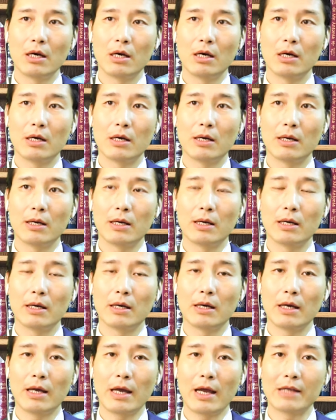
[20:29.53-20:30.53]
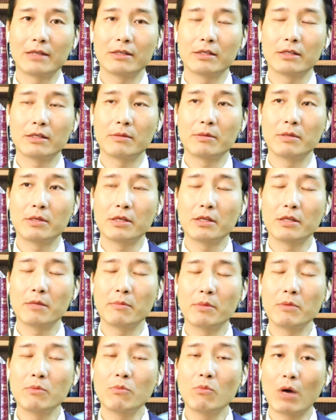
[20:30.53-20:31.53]
And in
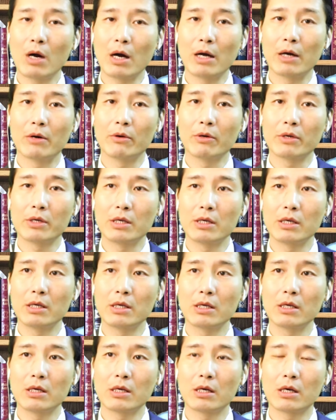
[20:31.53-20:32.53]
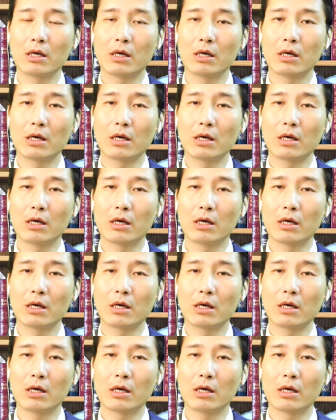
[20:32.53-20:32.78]
the meanwhile, he